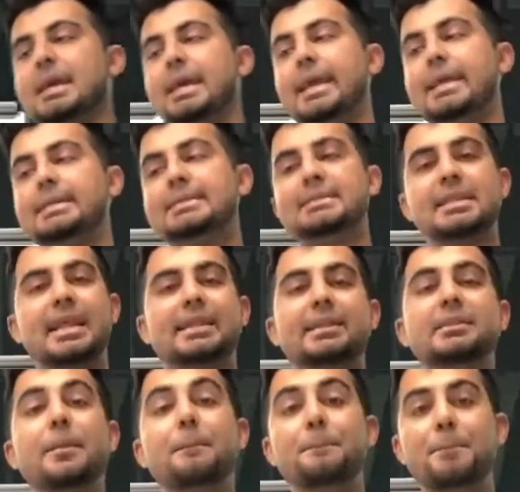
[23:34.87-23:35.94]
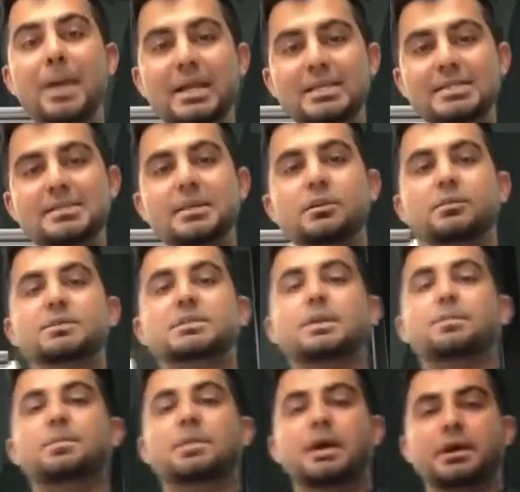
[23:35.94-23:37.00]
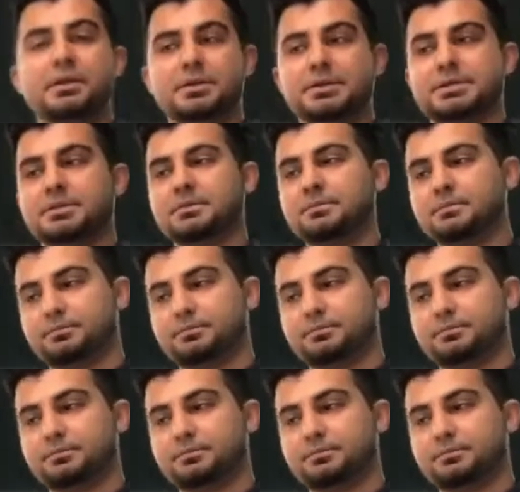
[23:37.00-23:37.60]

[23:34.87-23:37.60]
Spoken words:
in selecting the best set of suppliers.